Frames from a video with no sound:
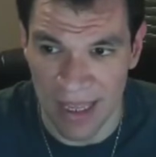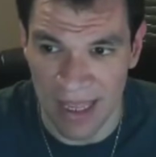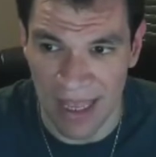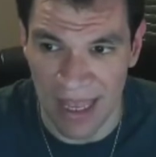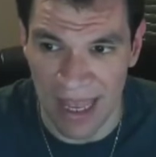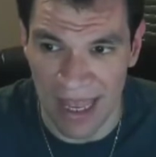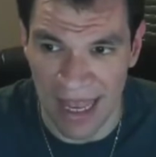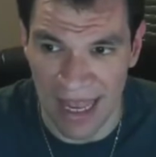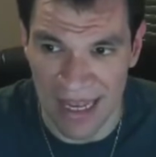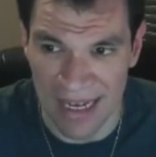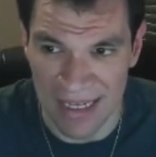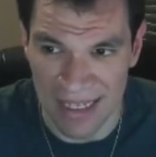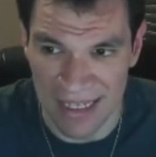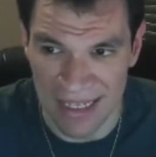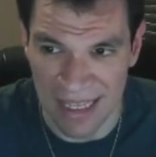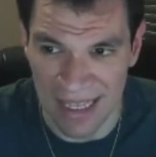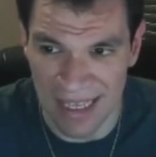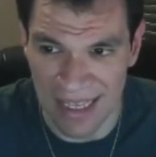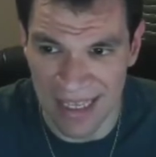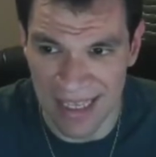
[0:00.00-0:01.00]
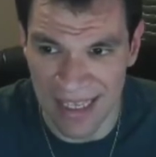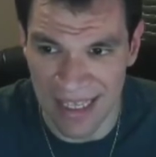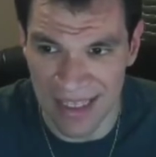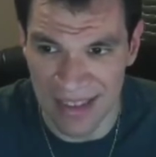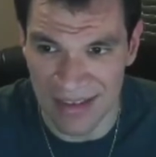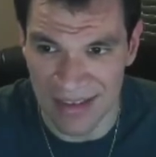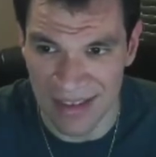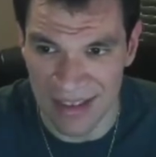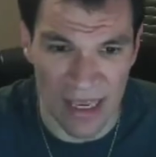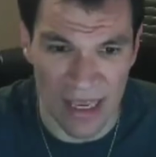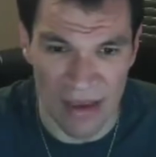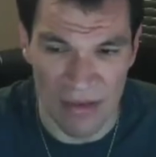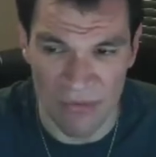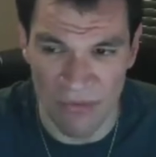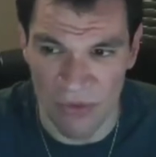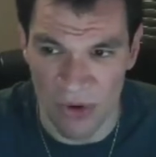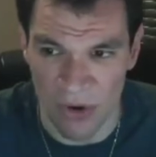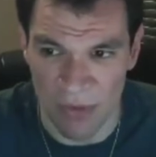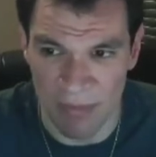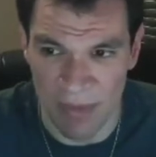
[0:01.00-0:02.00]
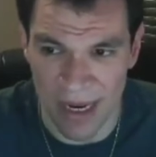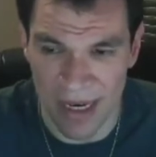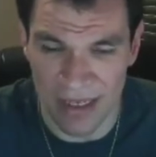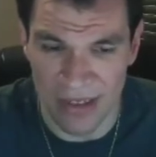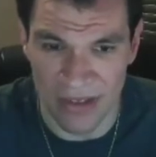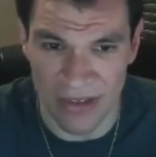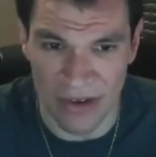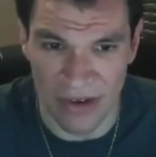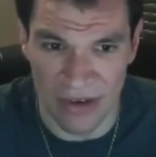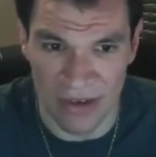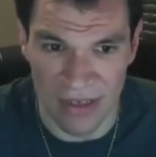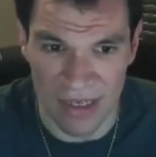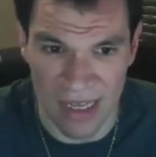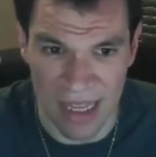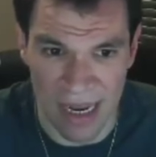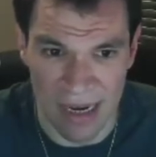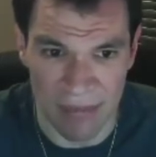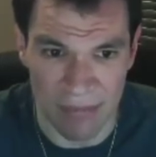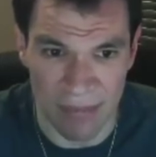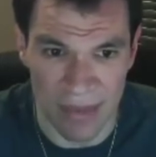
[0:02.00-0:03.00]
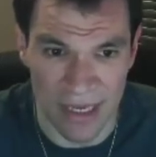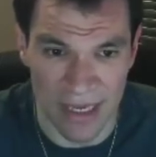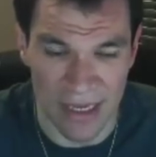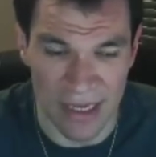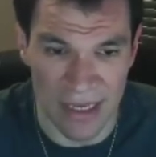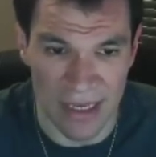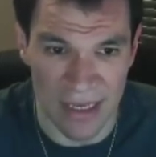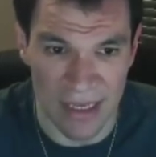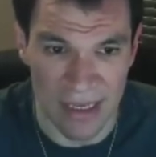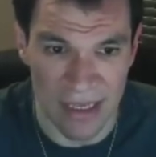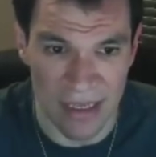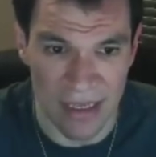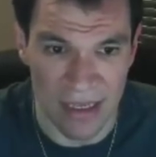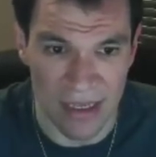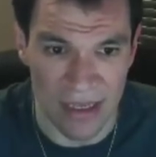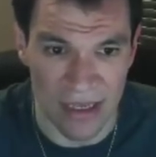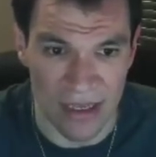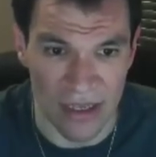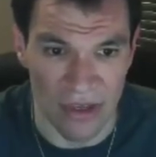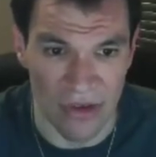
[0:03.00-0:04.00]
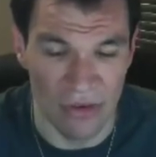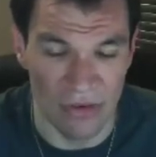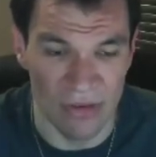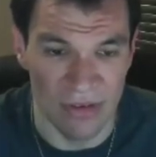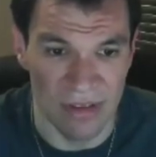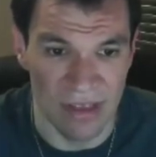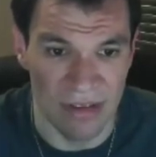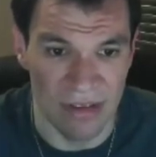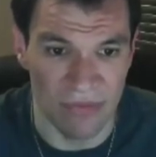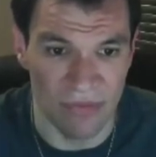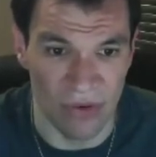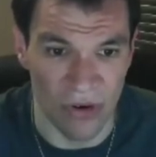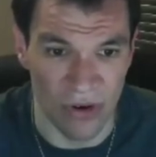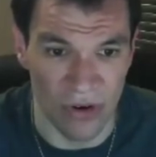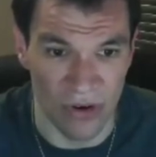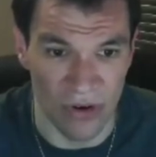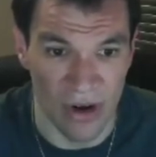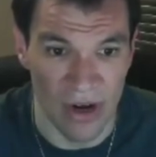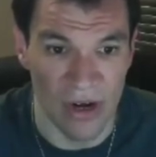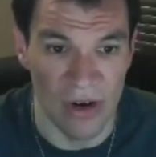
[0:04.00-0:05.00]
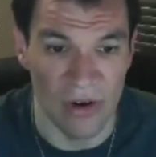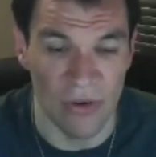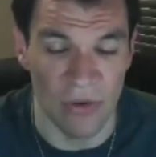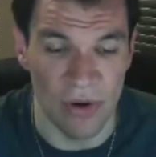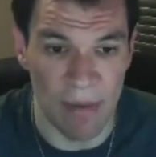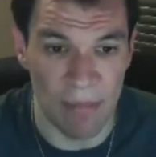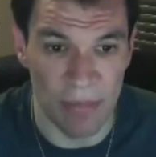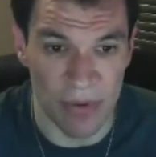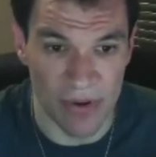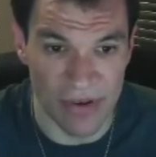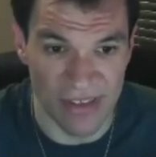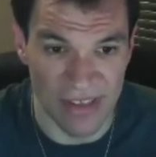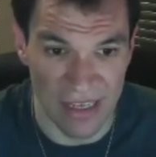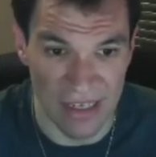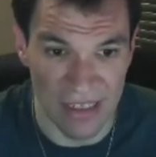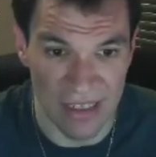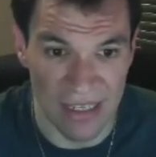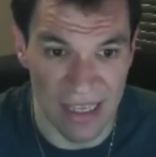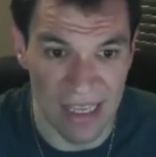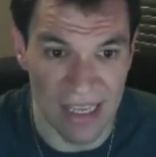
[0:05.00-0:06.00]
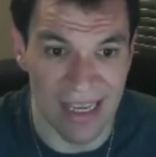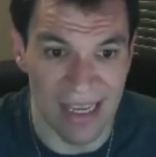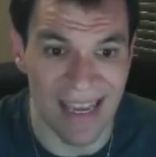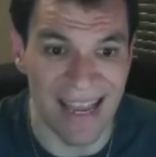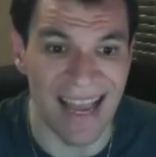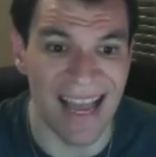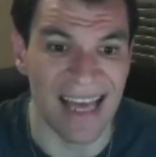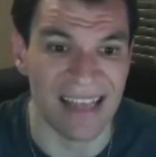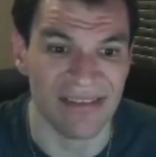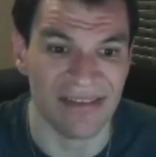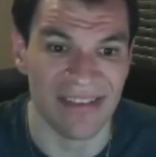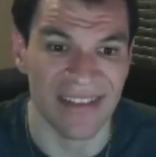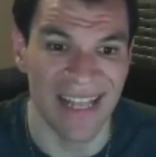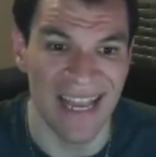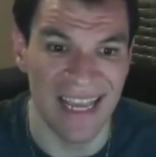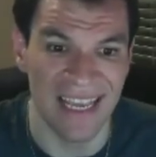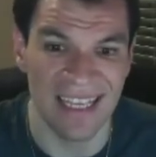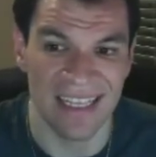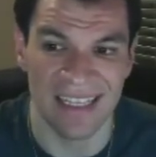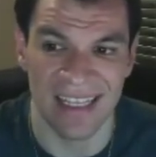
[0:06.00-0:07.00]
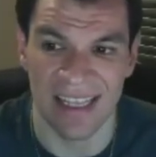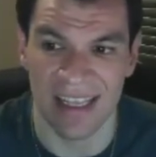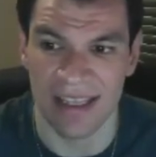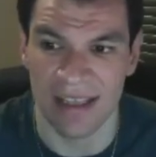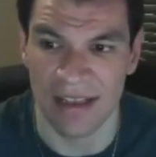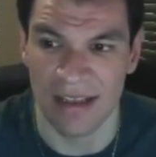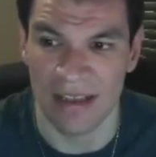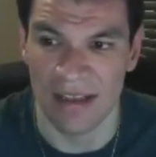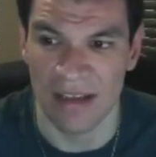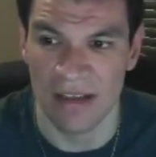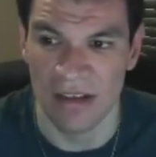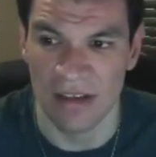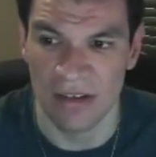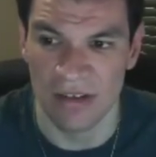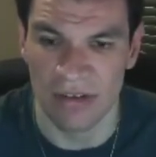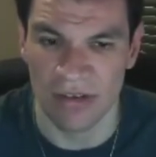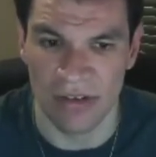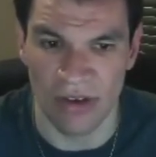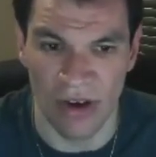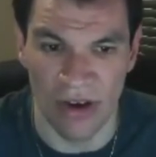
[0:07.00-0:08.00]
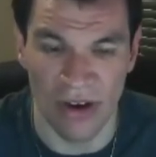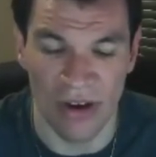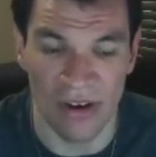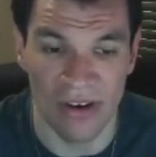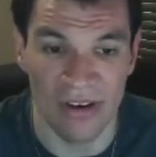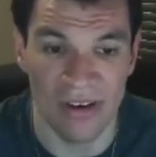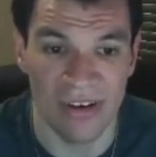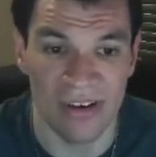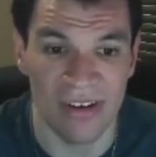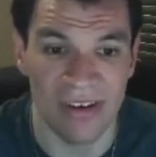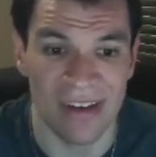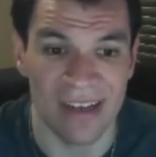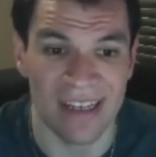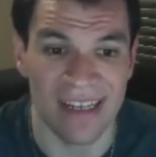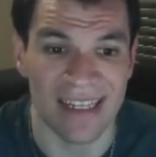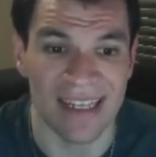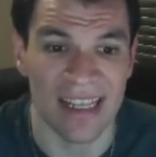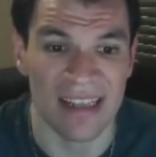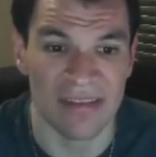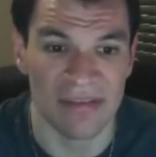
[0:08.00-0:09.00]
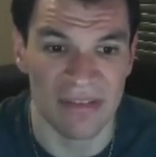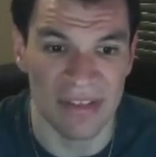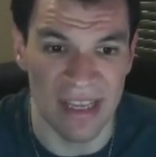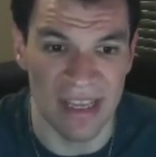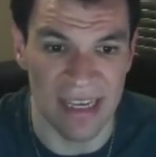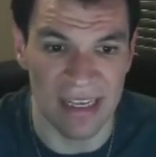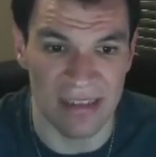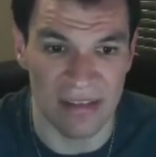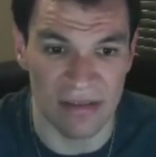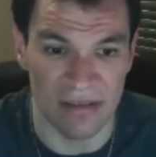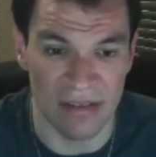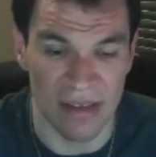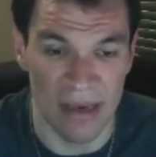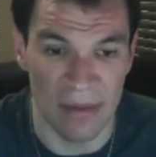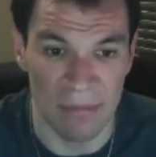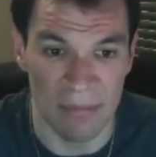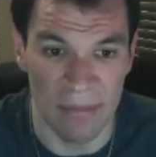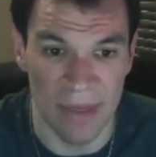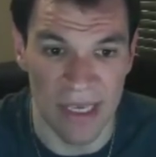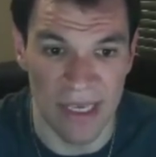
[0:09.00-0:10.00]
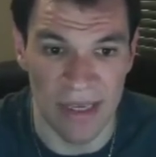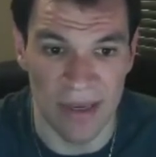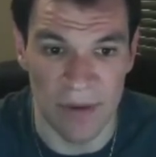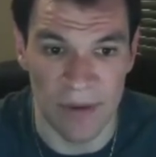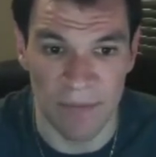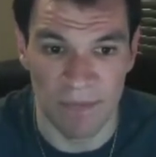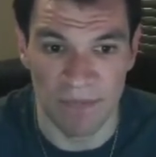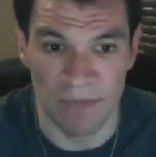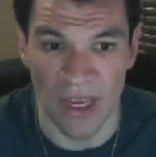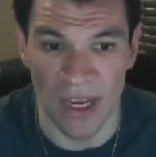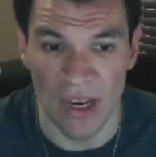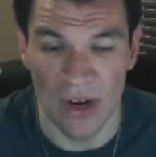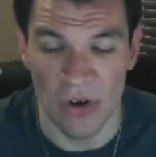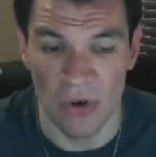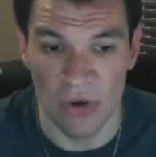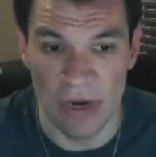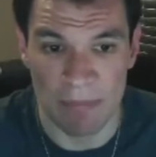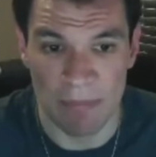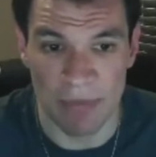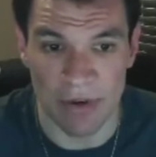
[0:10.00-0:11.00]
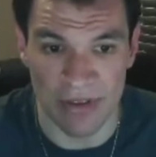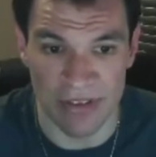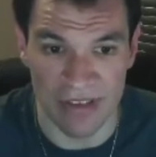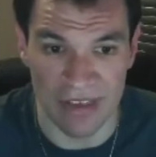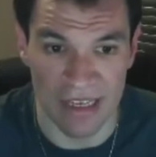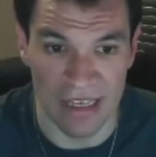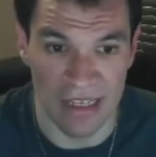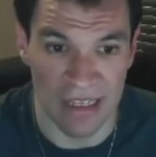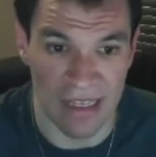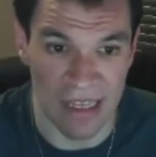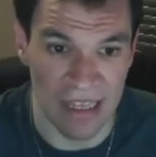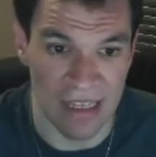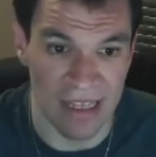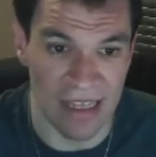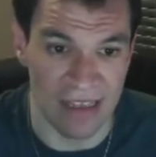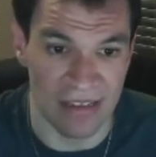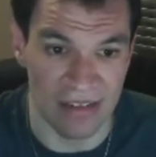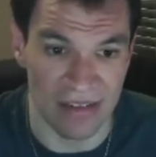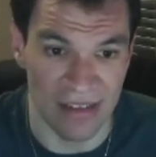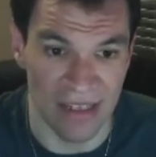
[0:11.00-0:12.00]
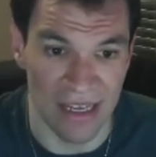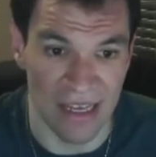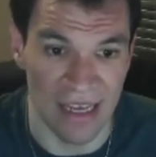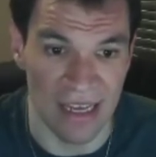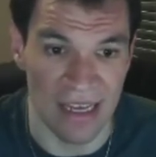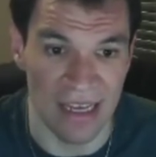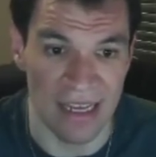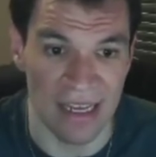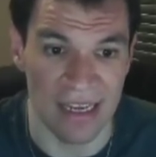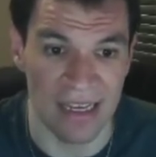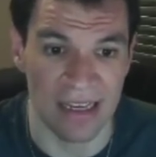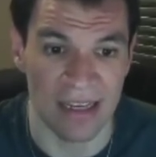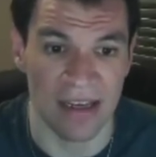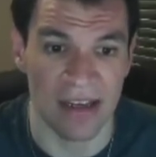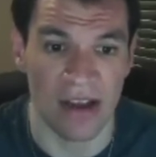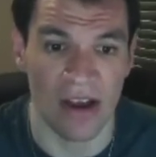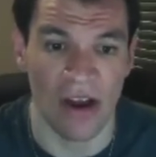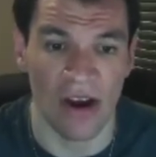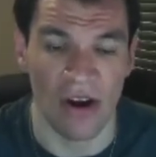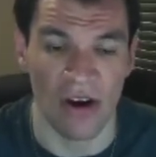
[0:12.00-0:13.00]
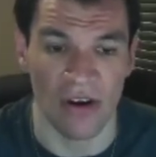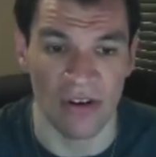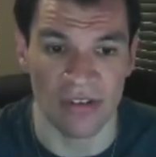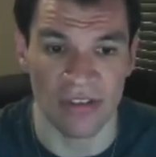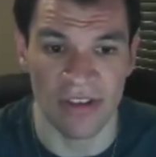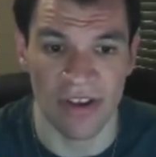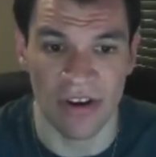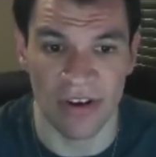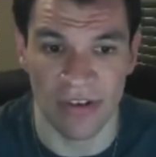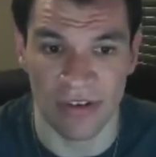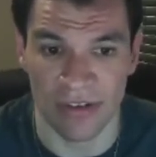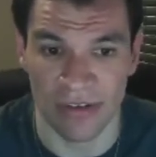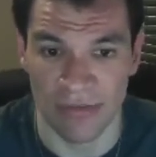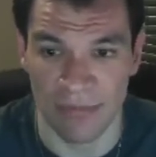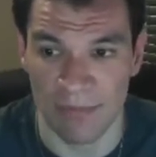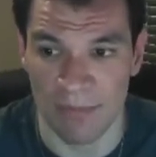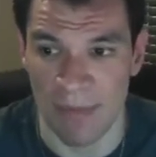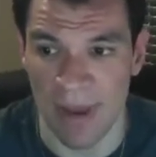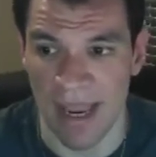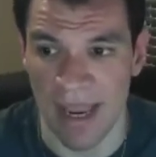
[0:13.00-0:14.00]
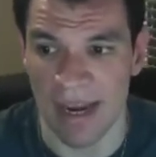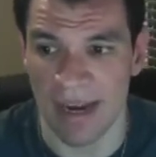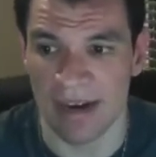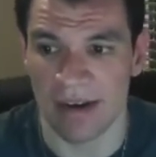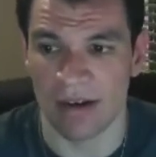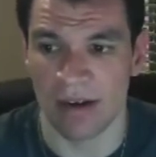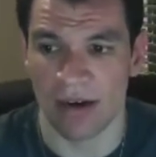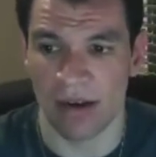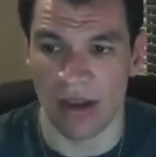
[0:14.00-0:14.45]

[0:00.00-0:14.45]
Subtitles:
And this information can be used for representing a state. So the states can be represented as a ordered pair